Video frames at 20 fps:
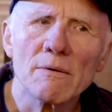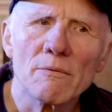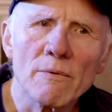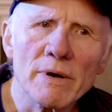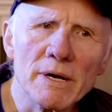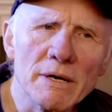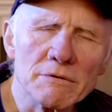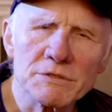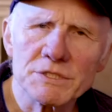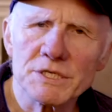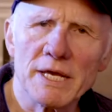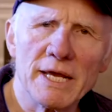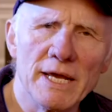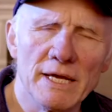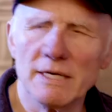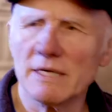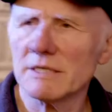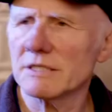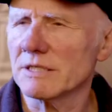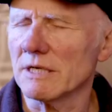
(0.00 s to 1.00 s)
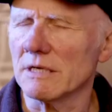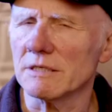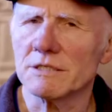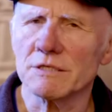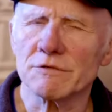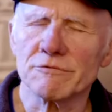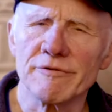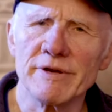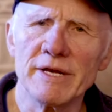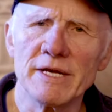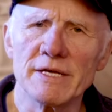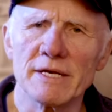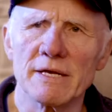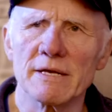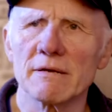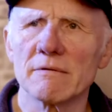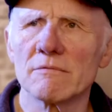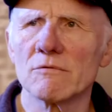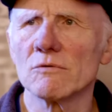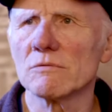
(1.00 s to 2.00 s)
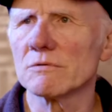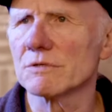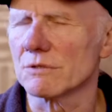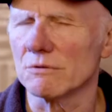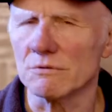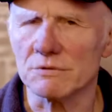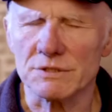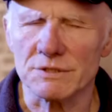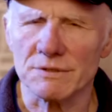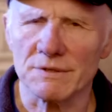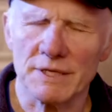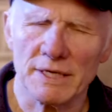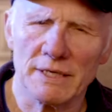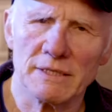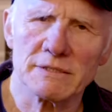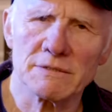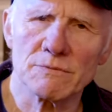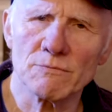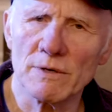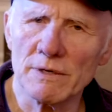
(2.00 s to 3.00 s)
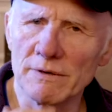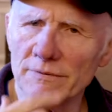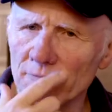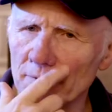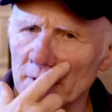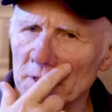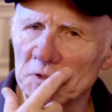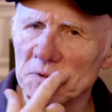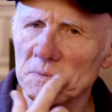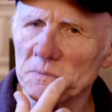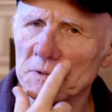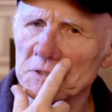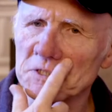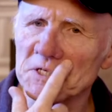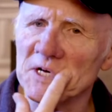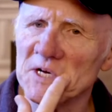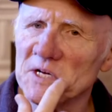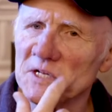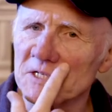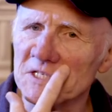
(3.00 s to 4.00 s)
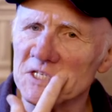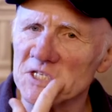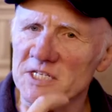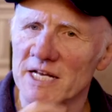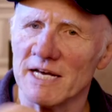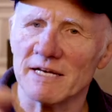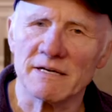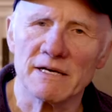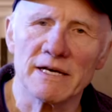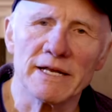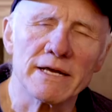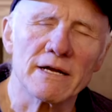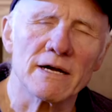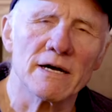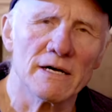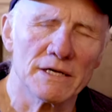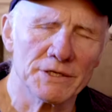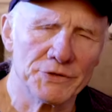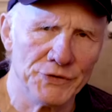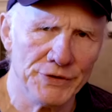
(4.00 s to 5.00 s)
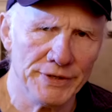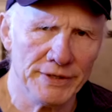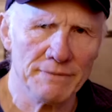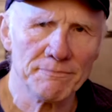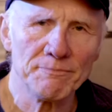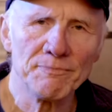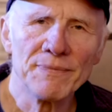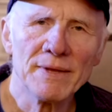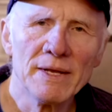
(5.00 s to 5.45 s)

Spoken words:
When I was a kid, I started reading all sorts of things, and one of which was Earl Stanley Gardner,